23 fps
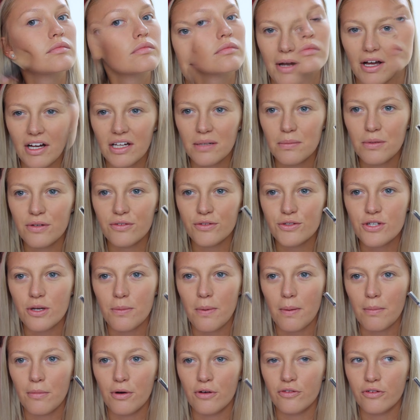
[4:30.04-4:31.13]
I'm now going to move on to a
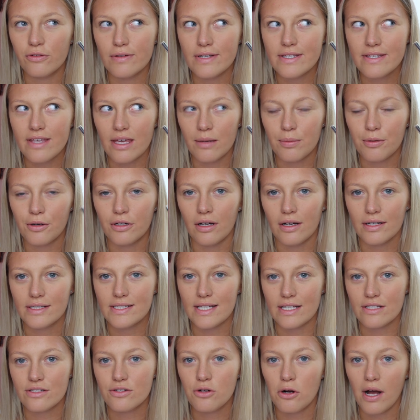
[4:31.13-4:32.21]
bit more of a riskier product
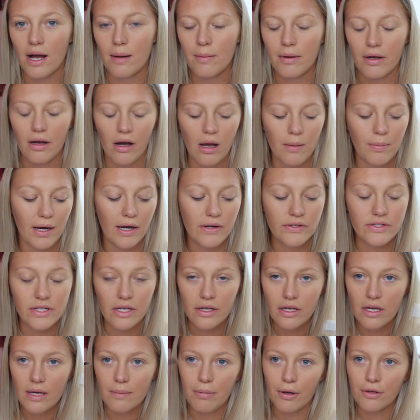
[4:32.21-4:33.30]
and try out my eyebrows.
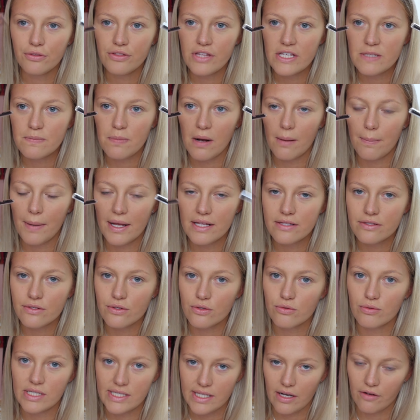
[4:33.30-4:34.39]
Both these brow
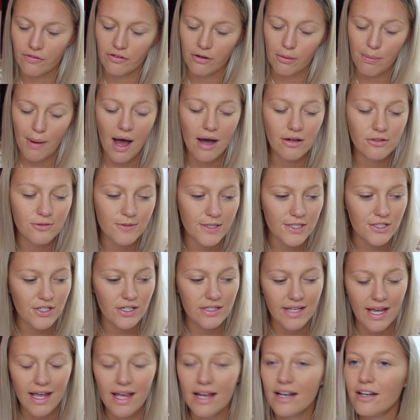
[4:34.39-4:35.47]
pencils retail for £1, which
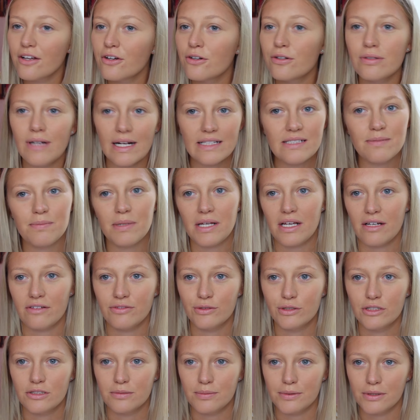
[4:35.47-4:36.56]
is incredibly
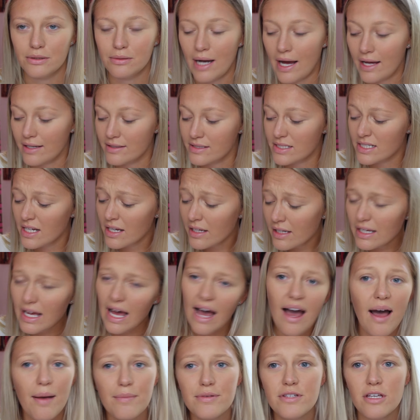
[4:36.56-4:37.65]
affordable and
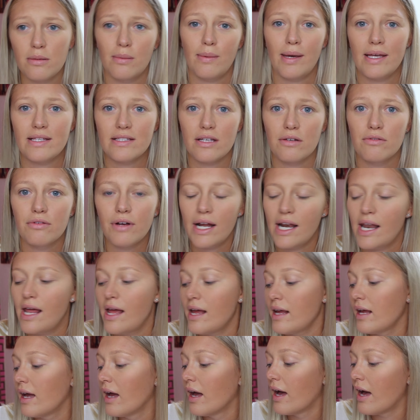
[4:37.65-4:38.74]
absolutely amazing,
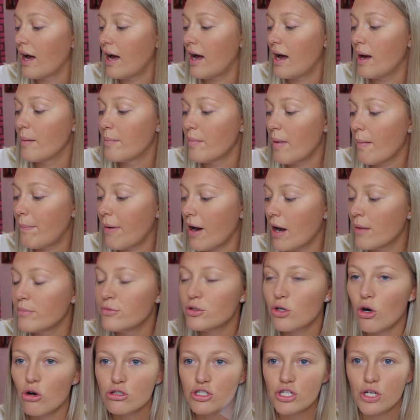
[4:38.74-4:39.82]
really. But I'm
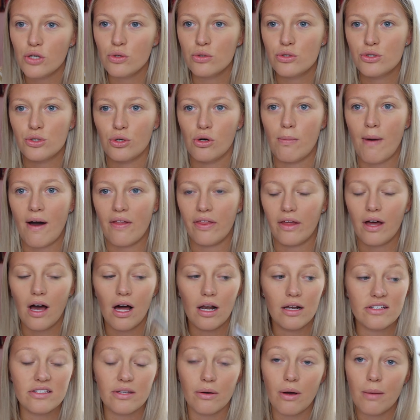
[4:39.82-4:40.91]
not too sure about the
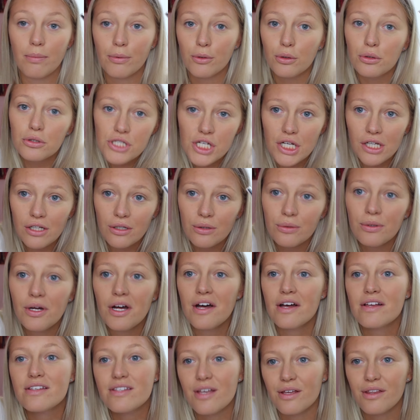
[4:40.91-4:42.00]
colour, so I bought two
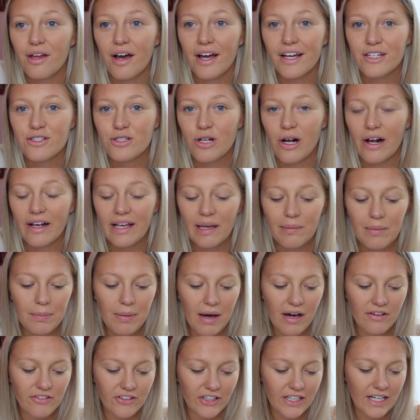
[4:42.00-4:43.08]
so that I could try and get my
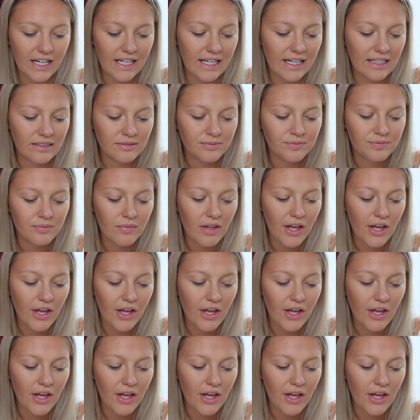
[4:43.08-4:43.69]
perfect colour.